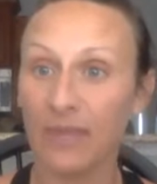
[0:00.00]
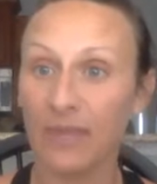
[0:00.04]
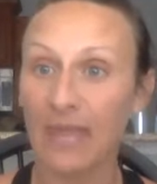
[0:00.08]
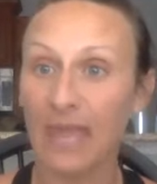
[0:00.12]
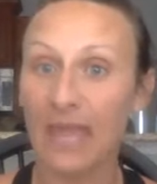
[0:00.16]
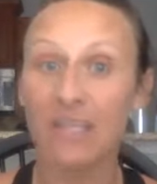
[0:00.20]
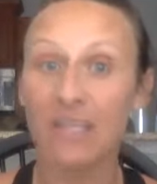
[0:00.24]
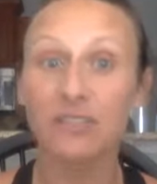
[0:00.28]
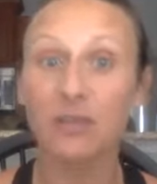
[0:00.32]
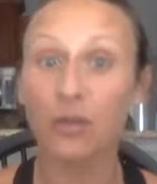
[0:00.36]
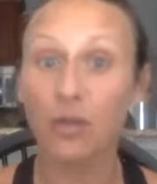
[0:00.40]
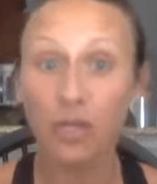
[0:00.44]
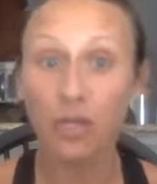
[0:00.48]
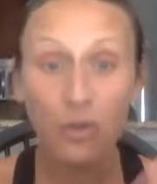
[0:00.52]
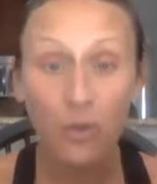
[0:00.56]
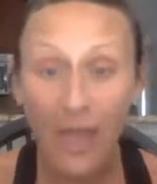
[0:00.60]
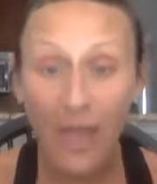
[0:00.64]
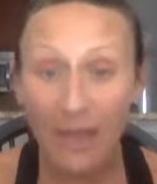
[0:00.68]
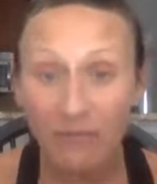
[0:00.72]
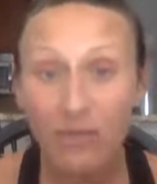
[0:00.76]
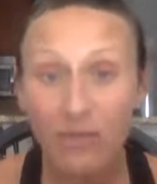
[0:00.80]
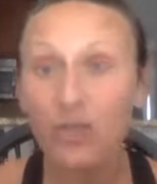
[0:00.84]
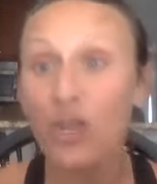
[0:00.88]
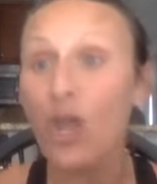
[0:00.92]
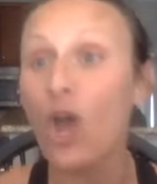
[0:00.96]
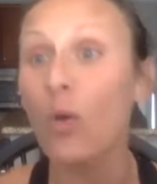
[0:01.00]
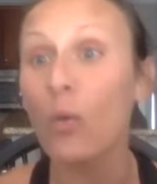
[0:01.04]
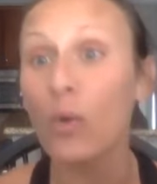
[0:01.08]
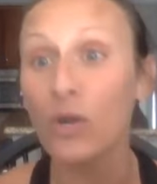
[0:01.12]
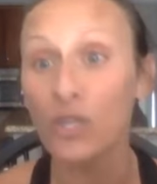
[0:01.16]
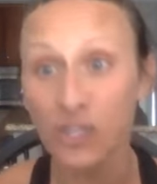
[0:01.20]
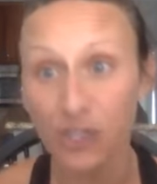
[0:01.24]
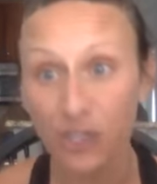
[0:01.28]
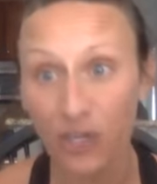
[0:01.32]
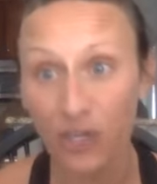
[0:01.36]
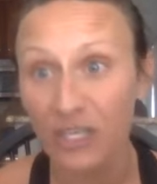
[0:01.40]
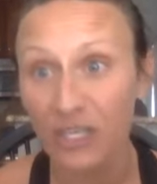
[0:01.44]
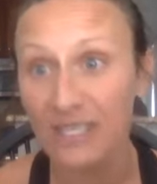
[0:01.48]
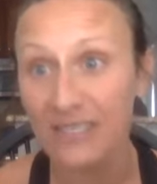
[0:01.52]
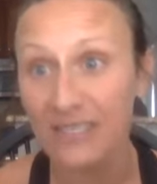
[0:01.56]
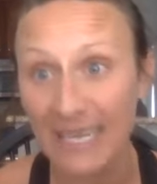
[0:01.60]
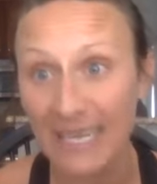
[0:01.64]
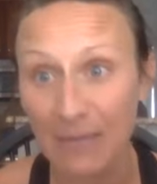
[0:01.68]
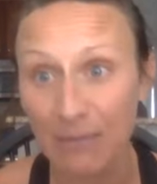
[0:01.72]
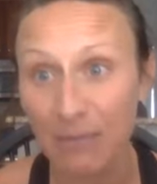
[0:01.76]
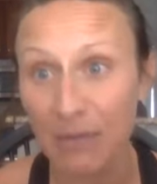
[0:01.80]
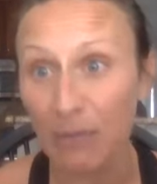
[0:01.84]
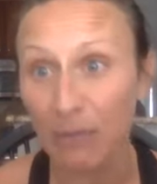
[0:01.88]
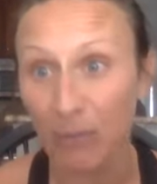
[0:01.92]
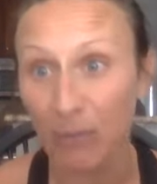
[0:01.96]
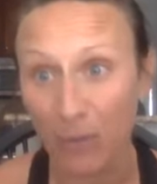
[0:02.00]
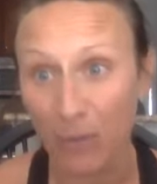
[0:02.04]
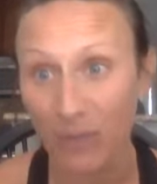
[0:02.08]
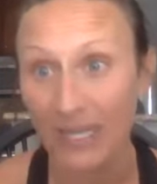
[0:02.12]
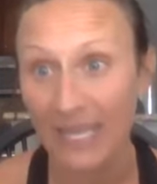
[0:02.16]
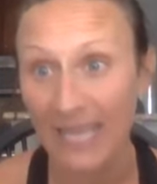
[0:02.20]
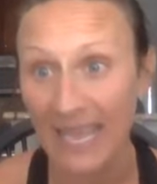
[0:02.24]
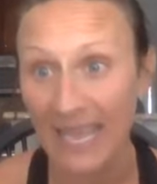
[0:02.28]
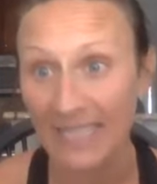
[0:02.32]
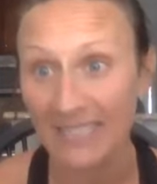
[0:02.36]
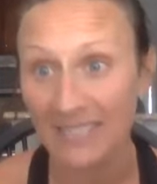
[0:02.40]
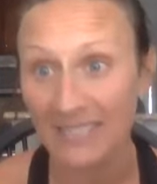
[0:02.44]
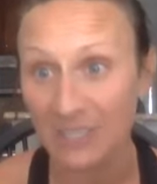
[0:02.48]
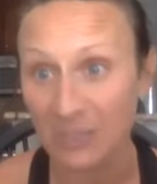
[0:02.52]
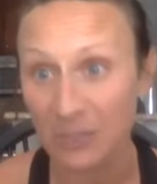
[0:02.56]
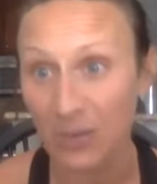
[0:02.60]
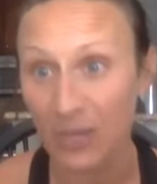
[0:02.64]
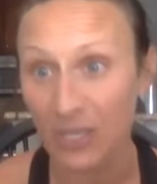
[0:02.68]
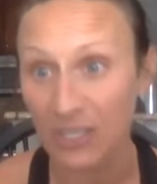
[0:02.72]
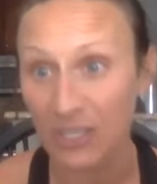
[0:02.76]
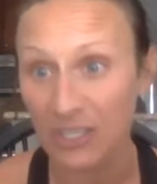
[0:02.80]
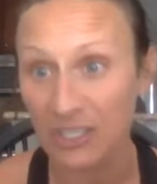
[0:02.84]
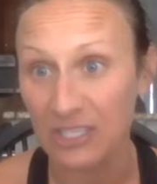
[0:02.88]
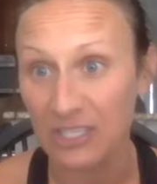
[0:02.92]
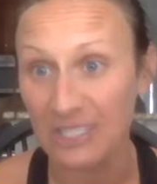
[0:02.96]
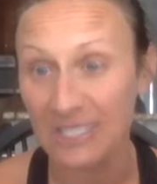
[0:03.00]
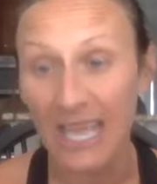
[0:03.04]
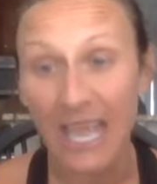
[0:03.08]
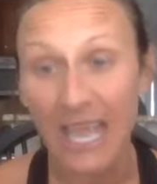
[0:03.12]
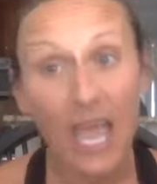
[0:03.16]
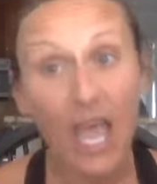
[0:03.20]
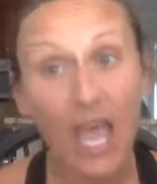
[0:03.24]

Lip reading: And so you have to know what you're going to say to people when they ask these questions.